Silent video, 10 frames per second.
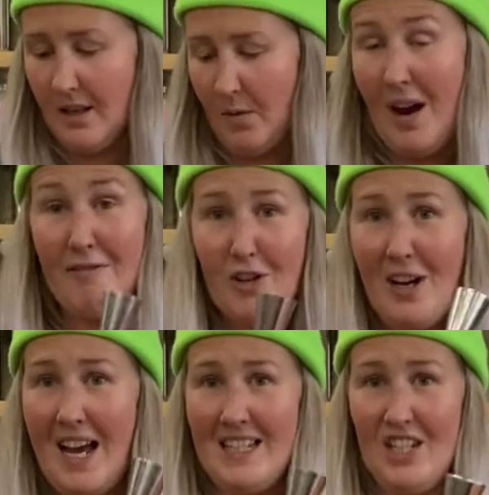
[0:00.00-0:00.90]
I've
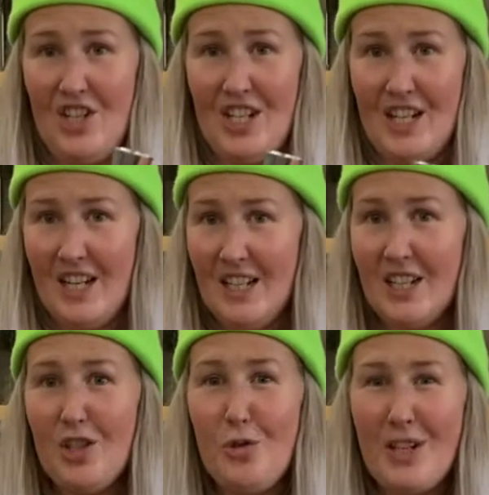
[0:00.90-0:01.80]
got a handy jigger.
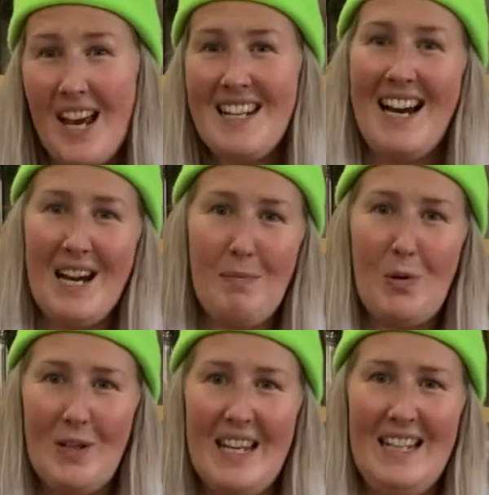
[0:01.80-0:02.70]
You can
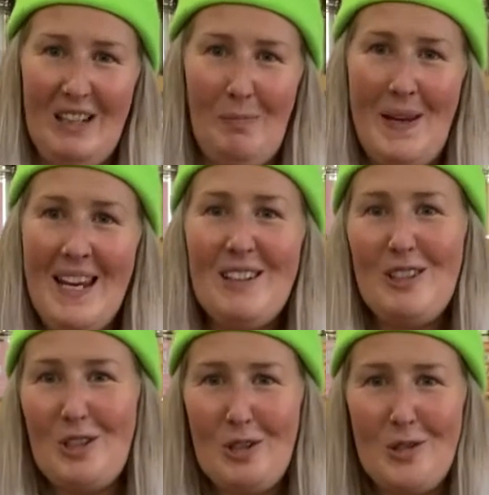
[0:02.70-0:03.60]
eyeball it a little bit.
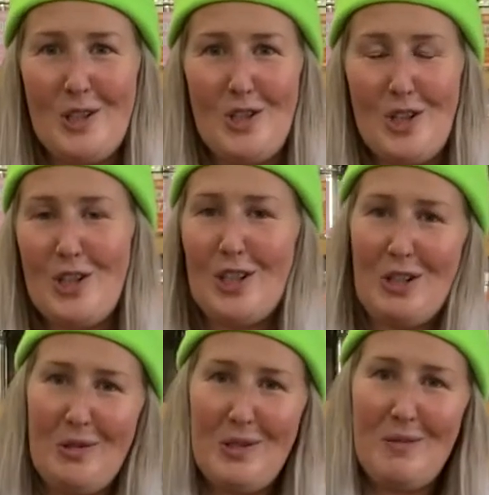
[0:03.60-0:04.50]
Use a jug,
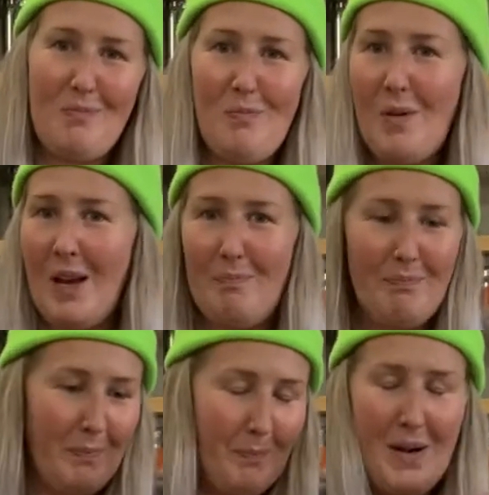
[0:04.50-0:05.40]
use a
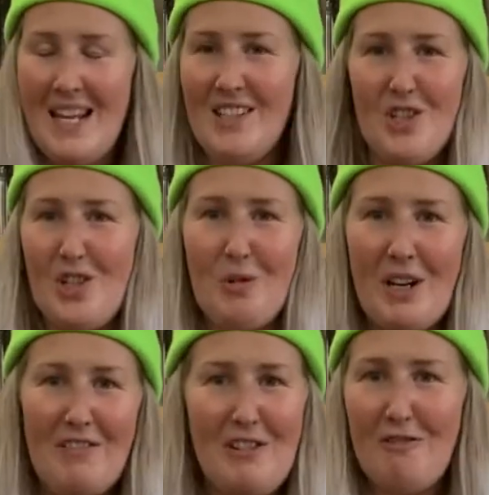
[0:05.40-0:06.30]
blender jug,
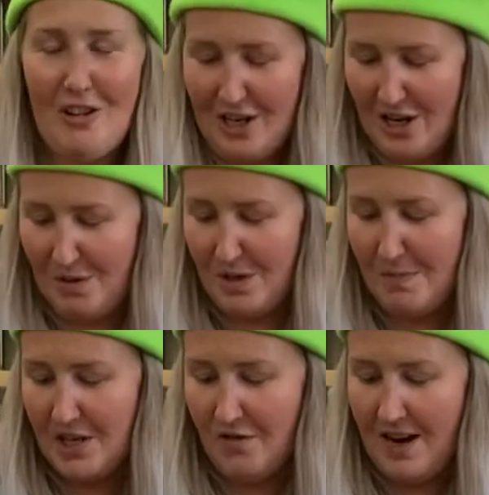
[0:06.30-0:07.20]
whatever you've got at home, to
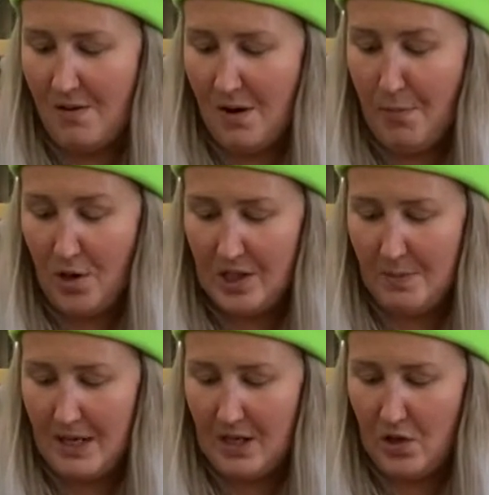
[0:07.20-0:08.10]
measure out
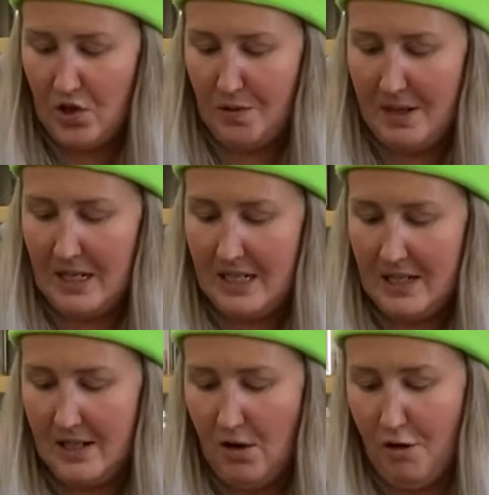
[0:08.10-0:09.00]
approximately 100
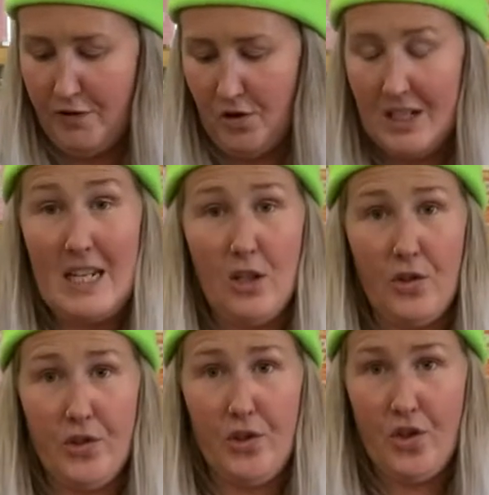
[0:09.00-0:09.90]
millilitres of your tea
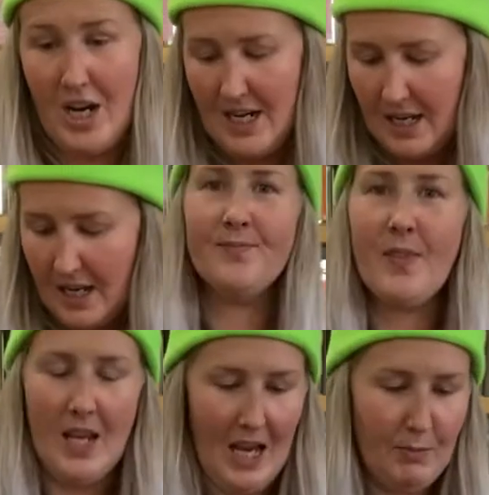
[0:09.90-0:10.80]
concentrate.
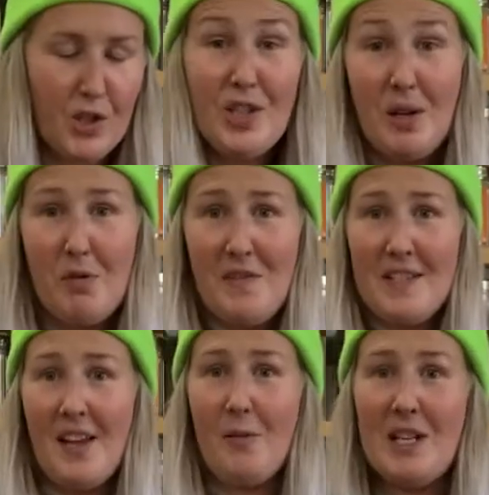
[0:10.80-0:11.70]
I'm just going to move
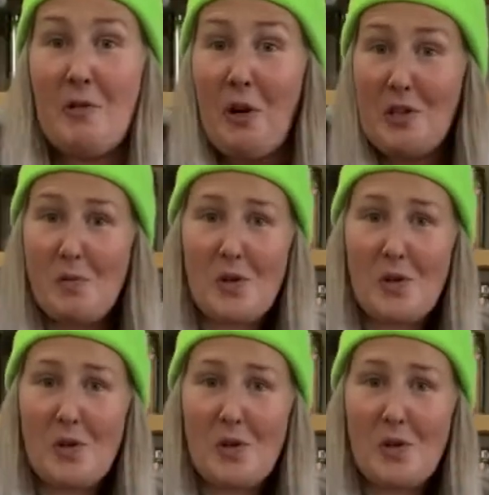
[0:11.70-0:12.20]
this out of the way so we've got some more